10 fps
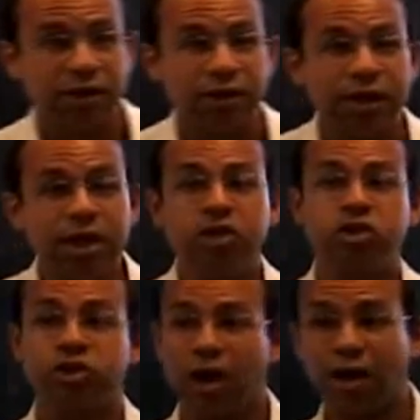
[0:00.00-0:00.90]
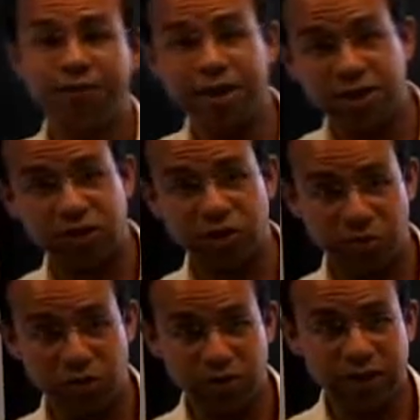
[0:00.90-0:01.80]
Each of these
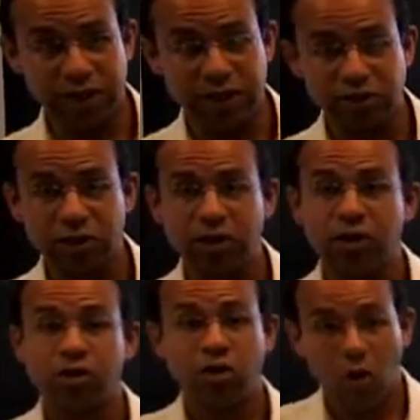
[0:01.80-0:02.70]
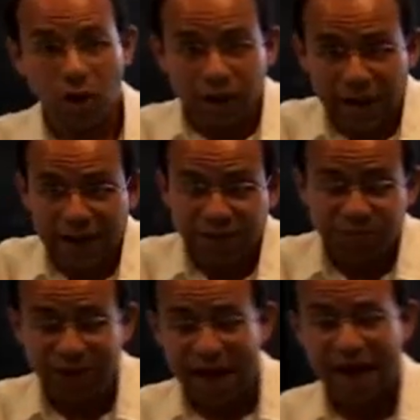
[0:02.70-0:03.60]
communities coalesce
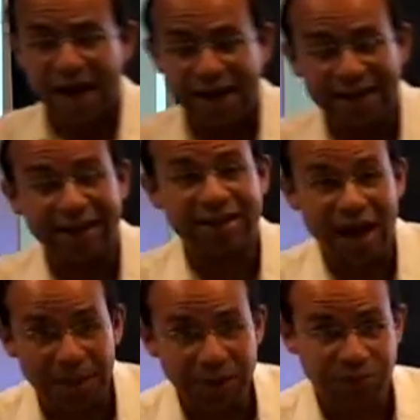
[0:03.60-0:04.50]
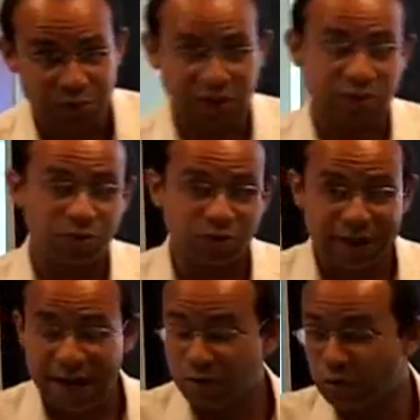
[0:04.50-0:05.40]
behind a common principle
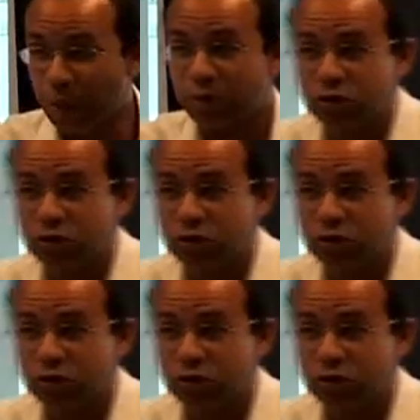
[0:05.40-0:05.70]
that ripples